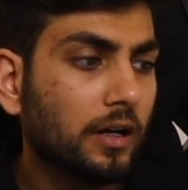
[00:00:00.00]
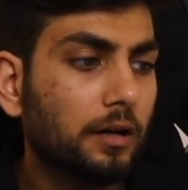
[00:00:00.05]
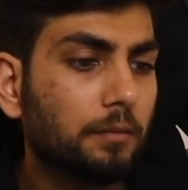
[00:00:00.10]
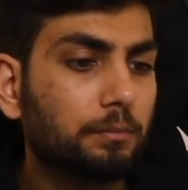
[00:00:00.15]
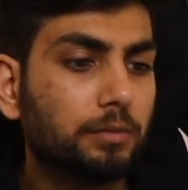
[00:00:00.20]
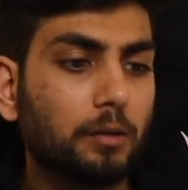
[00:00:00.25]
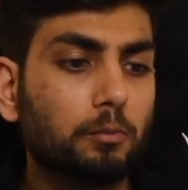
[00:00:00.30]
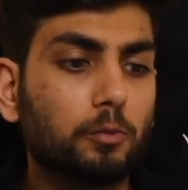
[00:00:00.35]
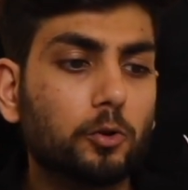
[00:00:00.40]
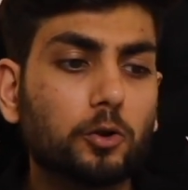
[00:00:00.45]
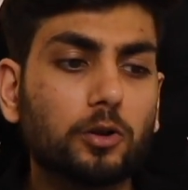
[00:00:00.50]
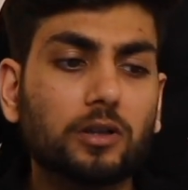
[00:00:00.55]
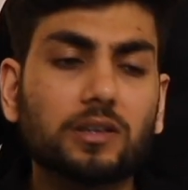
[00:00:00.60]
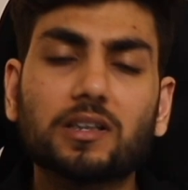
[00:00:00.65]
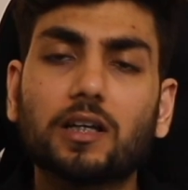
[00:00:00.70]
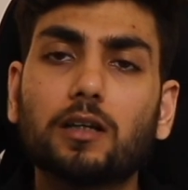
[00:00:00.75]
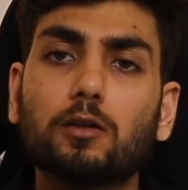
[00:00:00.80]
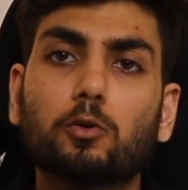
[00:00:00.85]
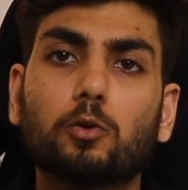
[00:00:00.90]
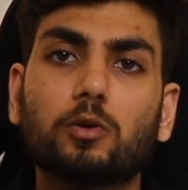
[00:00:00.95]
Promoters
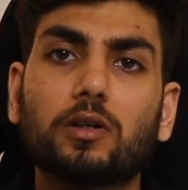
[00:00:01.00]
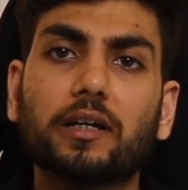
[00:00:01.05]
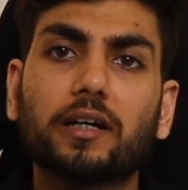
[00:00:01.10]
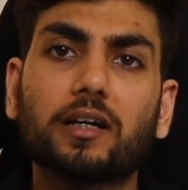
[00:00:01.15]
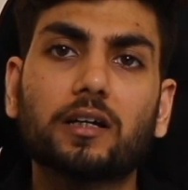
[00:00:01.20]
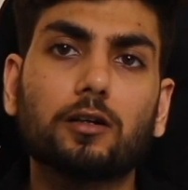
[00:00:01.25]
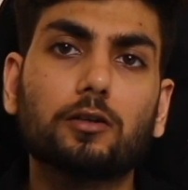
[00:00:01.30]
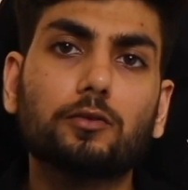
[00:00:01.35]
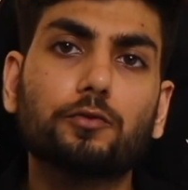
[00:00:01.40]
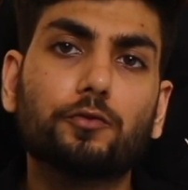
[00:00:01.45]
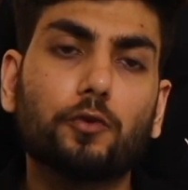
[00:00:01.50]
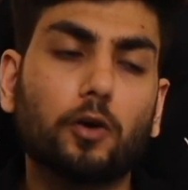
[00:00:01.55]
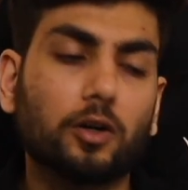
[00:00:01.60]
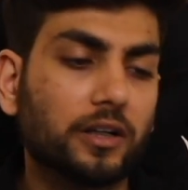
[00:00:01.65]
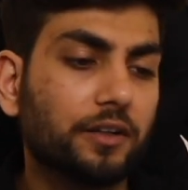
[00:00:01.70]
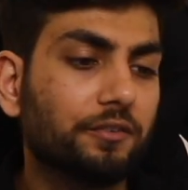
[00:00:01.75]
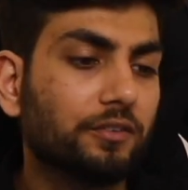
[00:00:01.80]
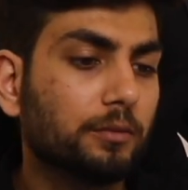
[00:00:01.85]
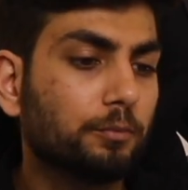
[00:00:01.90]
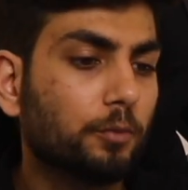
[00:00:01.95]
are holding around
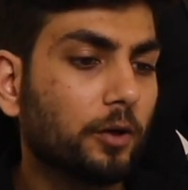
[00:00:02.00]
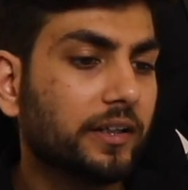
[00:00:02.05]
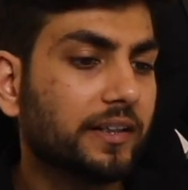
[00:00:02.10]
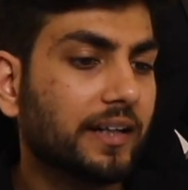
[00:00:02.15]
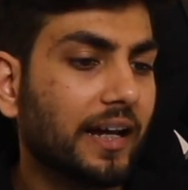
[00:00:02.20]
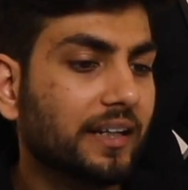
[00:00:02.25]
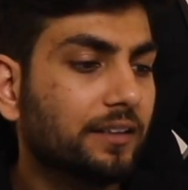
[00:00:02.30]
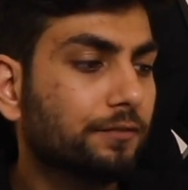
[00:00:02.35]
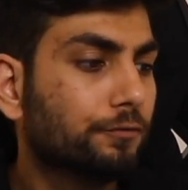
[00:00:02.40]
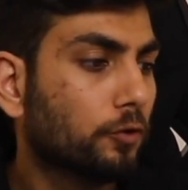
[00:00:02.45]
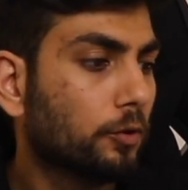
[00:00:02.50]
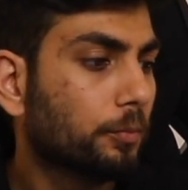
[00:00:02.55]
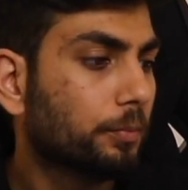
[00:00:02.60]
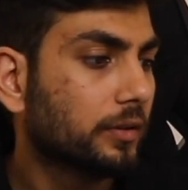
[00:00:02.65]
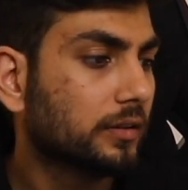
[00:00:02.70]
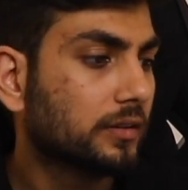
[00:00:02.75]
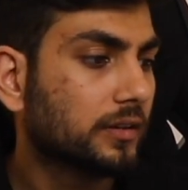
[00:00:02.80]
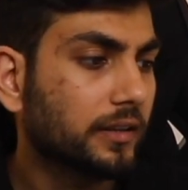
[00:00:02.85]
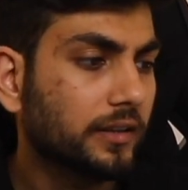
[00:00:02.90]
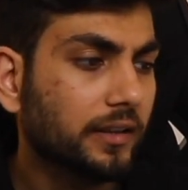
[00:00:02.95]

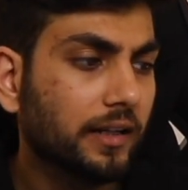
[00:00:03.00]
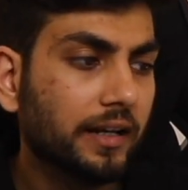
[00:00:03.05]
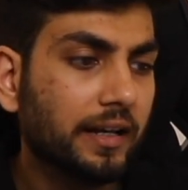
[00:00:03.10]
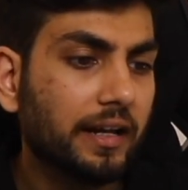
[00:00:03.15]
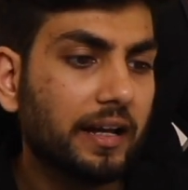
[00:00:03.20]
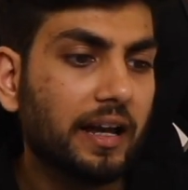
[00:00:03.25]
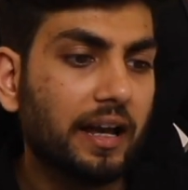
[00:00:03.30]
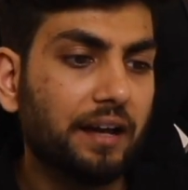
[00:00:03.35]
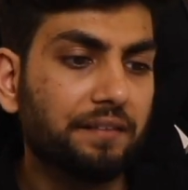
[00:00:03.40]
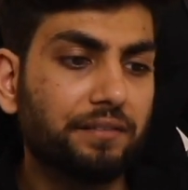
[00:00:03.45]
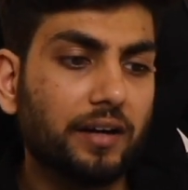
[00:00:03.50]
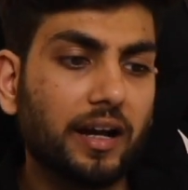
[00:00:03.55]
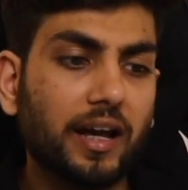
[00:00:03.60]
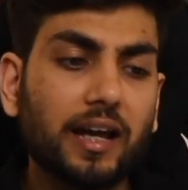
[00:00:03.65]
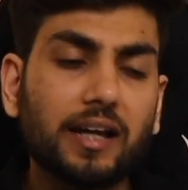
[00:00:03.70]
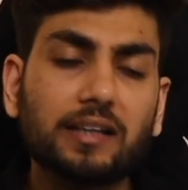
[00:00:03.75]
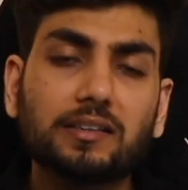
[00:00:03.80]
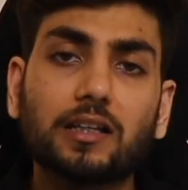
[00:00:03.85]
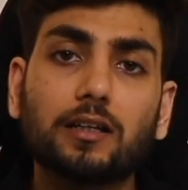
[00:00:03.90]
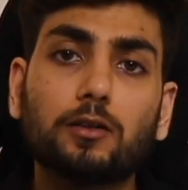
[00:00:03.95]
41.94%,
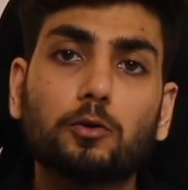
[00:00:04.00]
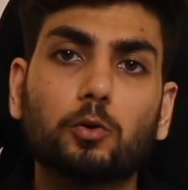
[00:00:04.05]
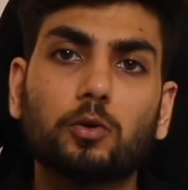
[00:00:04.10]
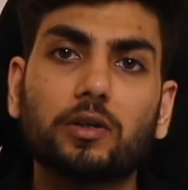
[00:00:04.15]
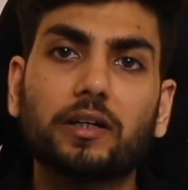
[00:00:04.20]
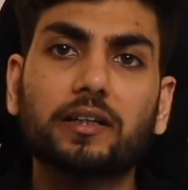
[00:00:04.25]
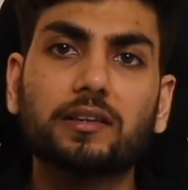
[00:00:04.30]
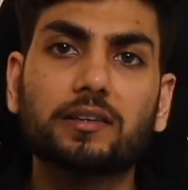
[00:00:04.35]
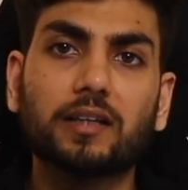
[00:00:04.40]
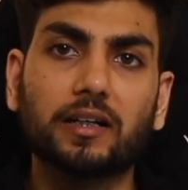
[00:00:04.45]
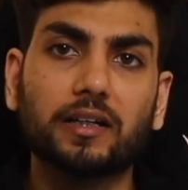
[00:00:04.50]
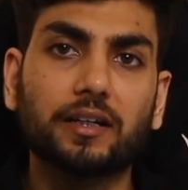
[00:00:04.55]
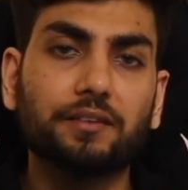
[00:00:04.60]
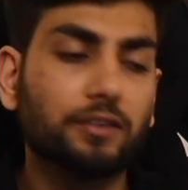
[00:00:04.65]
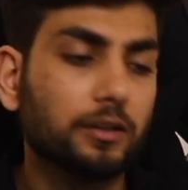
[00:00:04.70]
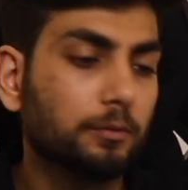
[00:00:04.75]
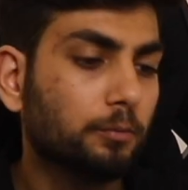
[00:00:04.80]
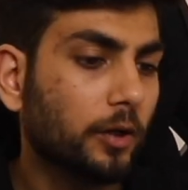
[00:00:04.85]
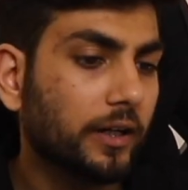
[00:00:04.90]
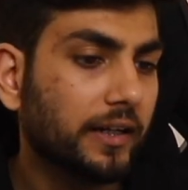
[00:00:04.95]
FIIs are holding
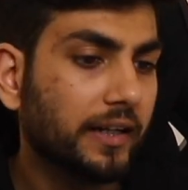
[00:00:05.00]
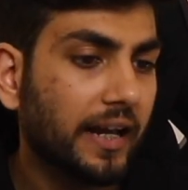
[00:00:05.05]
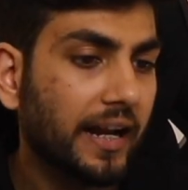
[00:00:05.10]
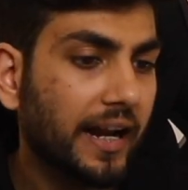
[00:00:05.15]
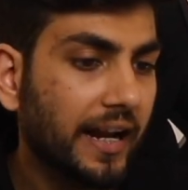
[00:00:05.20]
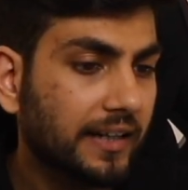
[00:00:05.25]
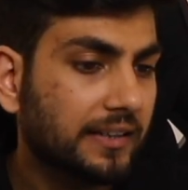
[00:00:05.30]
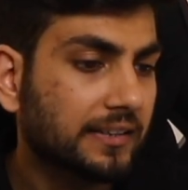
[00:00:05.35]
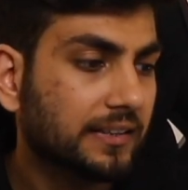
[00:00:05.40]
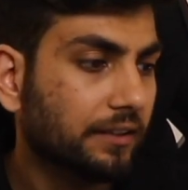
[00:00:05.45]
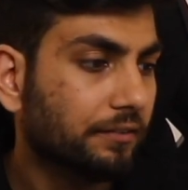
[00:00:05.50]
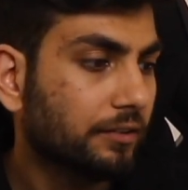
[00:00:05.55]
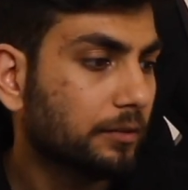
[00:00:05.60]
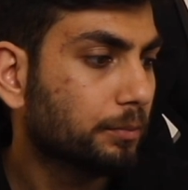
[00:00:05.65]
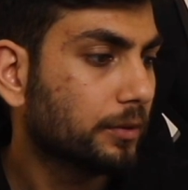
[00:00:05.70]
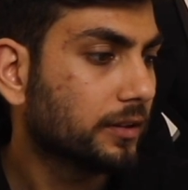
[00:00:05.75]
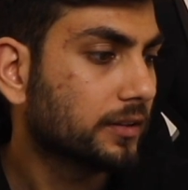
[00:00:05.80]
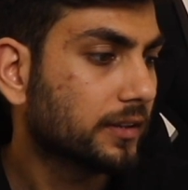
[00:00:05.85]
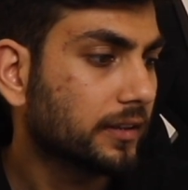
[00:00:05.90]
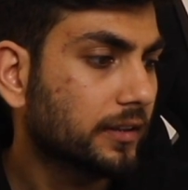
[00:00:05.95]

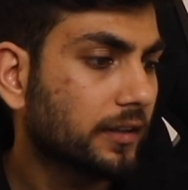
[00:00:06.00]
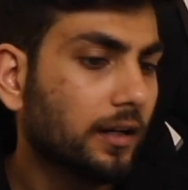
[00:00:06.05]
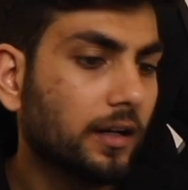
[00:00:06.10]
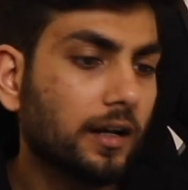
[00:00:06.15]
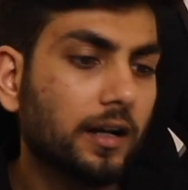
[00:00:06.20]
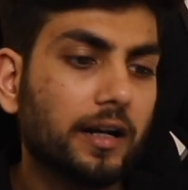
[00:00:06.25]
31.87%,